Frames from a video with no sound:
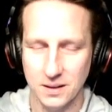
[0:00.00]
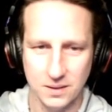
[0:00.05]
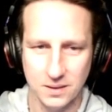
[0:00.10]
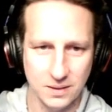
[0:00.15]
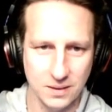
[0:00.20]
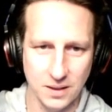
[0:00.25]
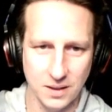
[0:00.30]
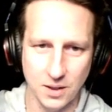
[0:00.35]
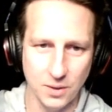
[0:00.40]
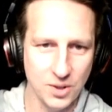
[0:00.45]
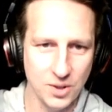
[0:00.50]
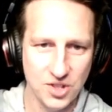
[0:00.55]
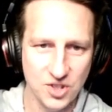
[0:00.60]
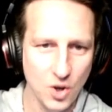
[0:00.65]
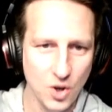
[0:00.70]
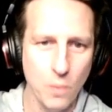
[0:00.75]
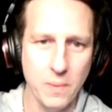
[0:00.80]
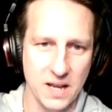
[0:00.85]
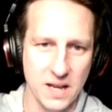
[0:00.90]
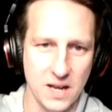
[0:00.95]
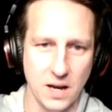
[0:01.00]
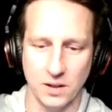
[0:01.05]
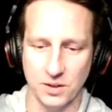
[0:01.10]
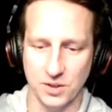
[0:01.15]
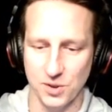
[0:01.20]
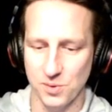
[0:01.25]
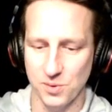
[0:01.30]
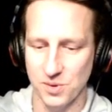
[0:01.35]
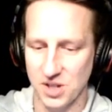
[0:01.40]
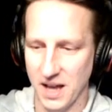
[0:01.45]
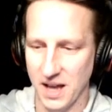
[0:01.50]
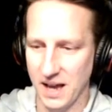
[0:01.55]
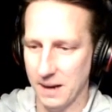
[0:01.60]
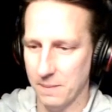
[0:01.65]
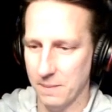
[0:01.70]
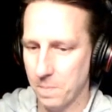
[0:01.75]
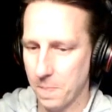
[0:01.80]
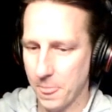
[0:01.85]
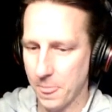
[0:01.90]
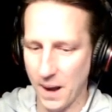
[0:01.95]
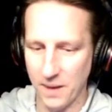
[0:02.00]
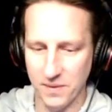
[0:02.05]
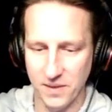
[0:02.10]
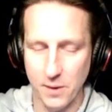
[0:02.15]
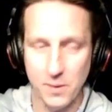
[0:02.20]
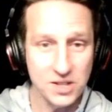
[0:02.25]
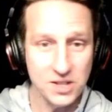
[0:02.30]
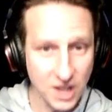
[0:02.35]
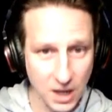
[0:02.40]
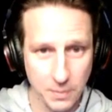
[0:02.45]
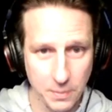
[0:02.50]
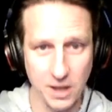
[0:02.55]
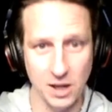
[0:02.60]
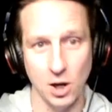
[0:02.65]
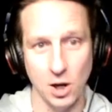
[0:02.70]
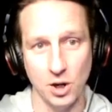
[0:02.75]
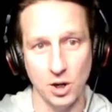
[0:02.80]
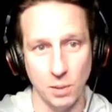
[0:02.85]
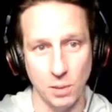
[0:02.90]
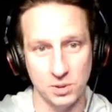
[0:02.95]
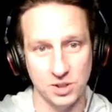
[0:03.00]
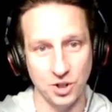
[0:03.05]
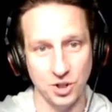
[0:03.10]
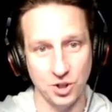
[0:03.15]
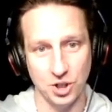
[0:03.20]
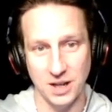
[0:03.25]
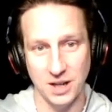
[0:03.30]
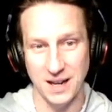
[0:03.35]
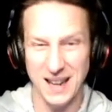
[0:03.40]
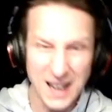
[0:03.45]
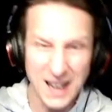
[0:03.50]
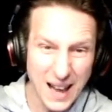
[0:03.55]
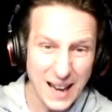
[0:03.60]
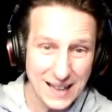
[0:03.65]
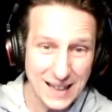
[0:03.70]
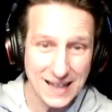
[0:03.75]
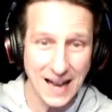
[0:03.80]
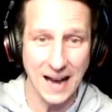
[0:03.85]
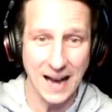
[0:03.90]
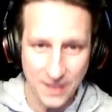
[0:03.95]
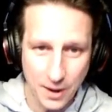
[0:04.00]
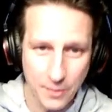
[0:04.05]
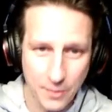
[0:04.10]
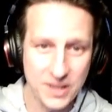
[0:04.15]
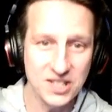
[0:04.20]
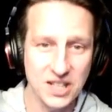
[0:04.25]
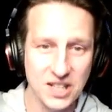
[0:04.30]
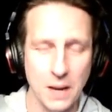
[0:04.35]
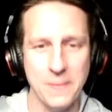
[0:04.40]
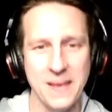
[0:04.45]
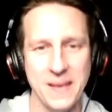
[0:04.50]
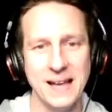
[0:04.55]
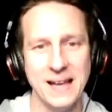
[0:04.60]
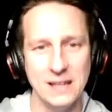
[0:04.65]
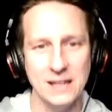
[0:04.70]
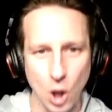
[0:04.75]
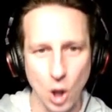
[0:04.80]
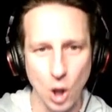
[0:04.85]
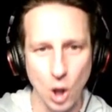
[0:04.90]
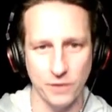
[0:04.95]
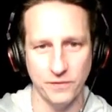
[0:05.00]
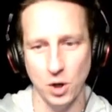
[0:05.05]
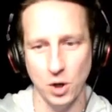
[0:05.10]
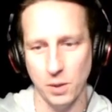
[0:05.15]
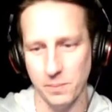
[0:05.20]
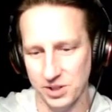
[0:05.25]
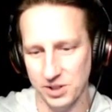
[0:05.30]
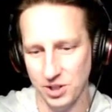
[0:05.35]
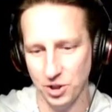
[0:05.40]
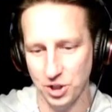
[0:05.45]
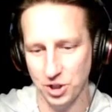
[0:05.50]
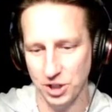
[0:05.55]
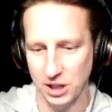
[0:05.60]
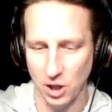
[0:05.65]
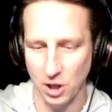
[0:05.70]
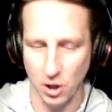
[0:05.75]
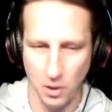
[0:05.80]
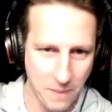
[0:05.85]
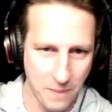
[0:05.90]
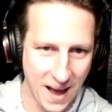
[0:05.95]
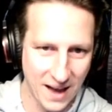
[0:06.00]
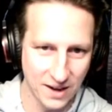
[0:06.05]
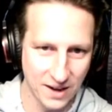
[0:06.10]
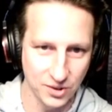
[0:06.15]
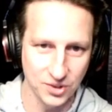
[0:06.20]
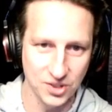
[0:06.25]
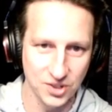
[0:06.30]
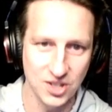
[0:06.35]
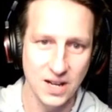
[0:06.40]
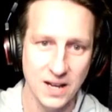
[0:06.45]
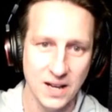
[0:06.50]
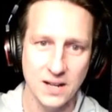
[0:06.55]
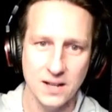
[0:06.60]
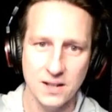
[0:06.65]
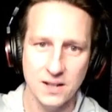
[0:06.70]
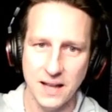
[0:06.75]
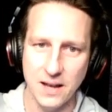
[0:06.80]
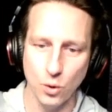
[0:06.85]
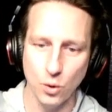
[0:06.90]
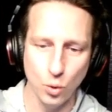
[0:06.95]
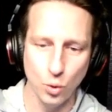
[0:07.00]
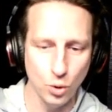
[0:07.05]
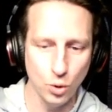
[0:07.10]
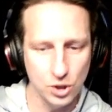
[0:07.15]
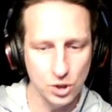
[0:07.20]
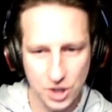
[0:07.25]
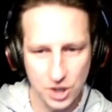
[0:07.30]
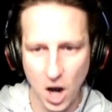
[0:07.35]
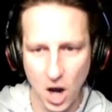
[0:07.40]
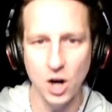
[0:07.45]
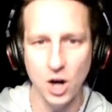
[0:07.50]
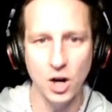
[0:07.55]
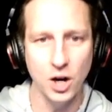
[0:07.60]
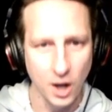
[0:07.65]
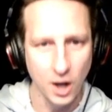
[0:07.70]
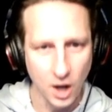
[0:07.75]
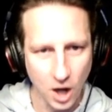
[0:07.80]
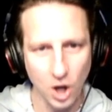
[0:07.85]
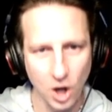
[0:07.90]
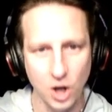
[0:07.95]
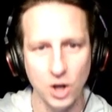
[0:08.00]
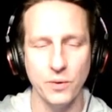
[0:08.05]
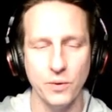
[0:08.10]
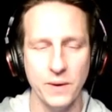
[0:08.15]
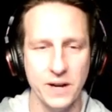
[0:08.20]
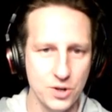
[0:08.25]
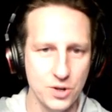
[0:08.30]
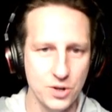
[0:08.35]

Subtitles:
you know, there's so many young dudes there, and there is going to be a lot of competition, and I like that. There is going to be a lot of competition, a lot of battles, all young, hungry